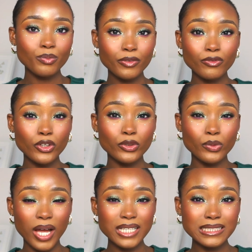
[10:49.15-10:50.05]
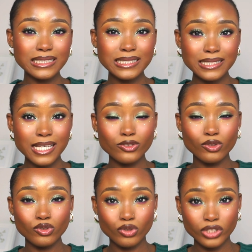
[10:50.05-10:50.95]
Before you actually start
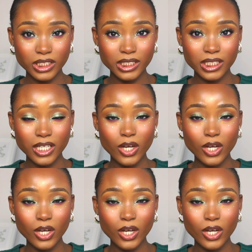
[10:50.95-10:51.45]
your journey